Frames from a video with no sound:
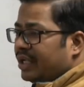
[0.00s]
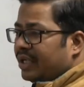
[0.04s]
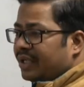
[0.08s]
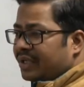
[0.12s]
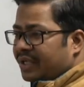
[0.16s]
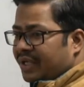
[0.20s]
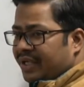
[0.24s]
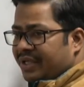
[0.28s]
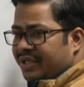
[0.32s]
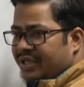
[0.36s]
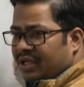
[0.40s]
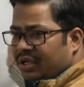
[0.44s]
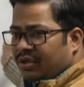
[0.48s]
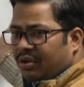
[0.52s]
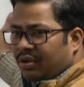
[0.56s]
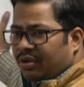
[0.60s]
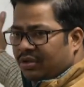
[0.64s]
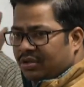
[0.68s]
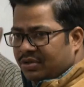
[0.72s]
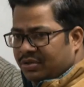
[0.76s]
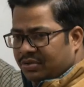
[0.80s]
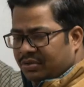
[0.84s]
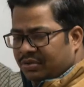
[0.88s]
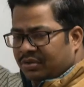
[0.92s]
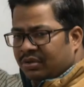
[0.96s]
iteration
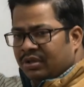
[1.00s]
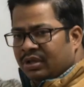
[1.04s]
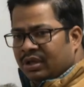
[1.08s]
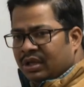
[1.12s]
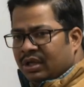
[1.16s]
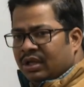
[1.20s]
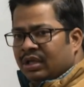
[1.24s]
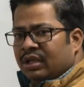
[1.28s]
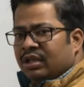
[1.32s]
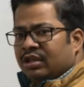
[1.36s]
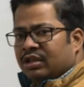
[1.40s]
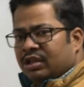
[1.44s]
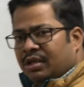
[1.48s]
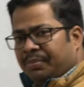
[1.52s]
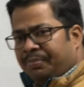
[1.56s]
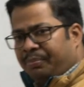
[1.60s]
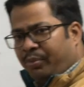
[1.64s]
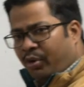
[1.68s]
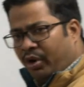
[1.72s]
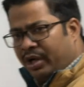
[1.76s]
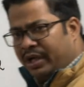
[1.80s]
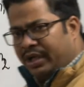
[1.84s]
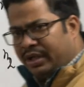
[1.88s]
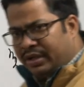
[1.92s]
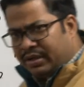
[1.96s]
also. The
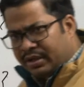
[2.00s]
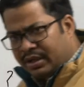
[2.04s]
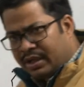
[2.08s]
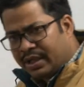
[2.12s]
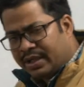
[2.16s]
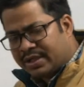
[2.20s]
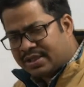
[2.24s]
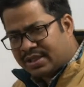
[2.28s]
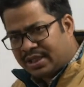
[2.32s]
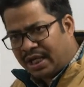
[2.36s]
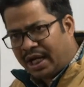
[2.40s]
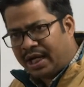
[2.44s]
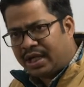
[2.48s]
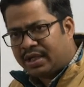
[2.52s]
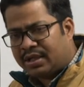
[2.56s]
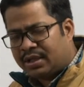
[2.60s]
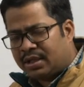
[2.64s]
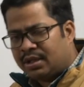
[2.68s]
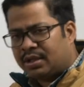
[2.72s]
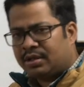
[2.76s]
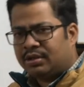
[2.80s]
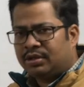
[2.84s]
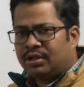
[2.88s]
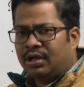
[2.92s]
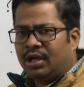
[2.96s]
point is that,
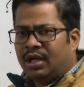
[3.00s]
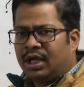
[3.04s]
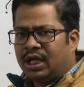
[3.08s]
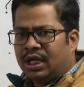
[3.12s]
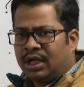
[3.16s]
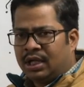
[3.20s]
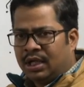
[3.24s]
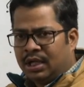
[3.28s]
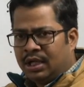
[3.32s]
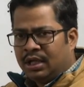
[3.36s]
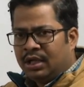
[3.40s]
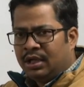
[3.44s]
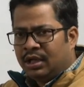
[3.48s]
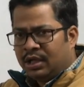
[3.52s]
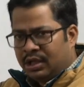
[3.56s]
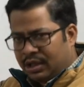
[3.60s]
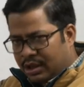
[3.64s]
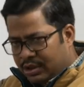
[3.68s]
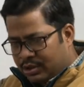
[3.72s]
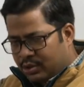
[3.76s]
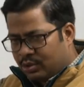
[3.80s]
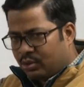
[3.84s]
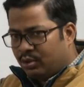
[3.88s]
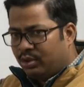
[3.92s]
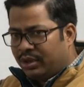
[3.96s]
the
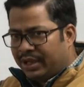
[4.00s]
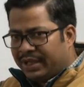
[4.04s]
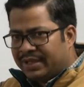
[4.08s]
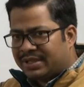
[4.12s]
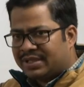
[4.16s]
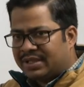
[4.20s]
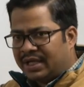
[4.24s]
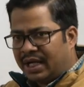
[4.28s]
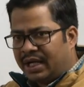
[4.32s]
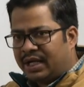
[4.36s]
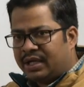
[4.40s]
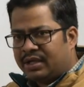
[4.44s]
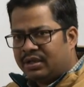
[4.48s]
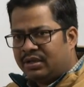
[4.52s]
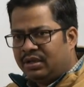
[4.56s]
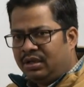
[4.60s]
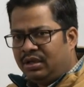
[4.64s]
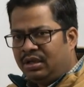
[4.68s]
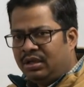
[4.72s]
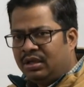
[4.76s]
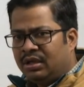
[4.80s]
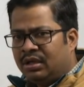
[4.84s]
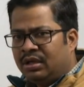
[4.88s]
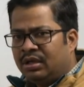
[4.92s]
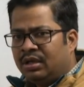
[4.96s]
rule is
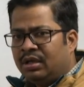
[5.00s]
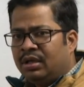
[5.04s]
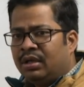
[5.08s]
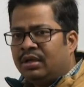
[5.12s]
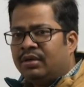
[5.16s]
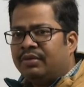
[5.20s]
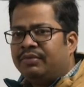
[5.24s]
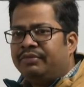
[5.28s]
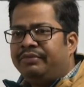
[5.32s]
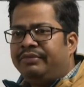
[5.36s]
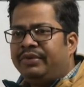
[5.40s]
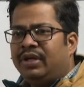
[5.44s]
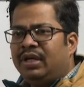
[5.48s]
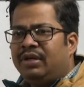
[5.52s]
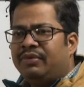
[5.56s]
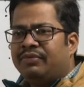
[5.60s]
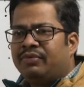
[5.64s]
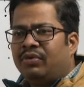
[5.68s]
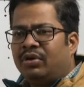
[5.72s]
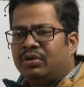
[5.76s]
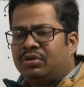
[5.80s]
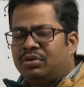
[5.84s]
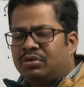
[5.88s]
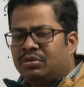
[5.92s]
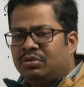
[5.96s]
that we
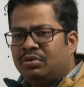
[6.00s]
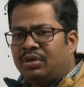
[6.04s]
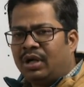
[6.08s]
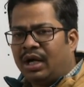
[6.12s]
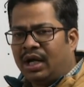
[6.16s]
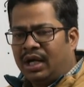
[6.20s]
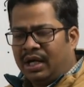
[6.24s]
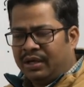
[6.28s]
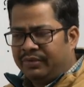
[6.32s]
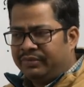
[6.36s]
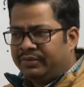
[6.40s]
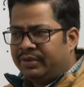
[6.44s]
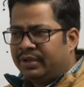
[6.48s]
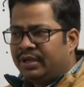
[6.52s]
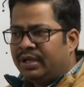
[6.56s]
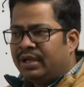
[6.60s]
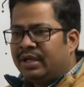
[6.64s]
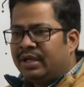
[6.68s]
want to have